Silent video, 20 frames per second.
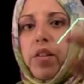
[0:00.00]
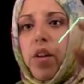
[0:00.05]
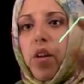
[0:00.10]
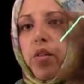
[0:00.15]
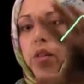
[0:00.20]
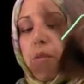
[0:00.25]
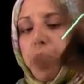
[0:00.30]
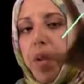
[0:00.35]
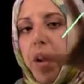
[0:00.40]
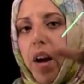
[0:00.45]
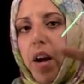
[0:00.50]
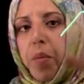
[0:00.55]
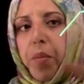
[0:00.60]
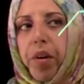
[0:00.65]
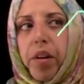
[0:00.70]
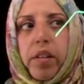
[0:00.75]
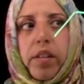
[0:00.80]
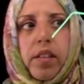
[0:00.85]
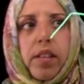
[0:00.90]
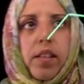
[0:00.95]
another pi
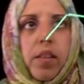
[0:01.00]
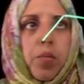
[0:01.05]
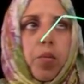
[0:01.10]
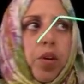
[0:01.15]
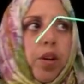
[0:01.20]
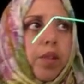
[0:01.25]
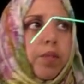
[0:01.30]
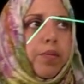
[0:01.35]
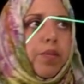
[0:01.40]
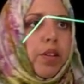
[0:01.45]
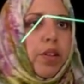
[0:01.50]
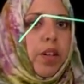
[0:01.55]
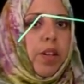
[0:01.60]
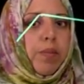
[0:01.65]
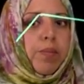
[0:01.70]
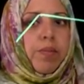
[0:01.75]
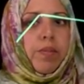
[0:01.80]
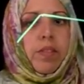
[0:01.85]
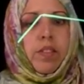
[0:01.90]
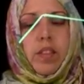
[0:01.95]
bond somewhere, right?
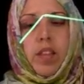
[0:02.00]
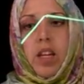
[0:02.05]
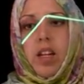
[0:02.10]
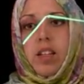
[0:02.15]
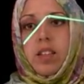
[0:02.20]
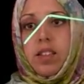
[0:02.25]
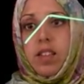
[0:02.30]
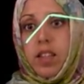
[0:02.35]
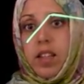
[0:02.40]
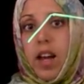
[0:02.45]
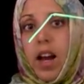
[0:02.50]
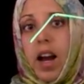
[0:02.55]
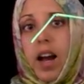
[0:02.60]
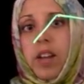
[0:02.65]
Then it's going to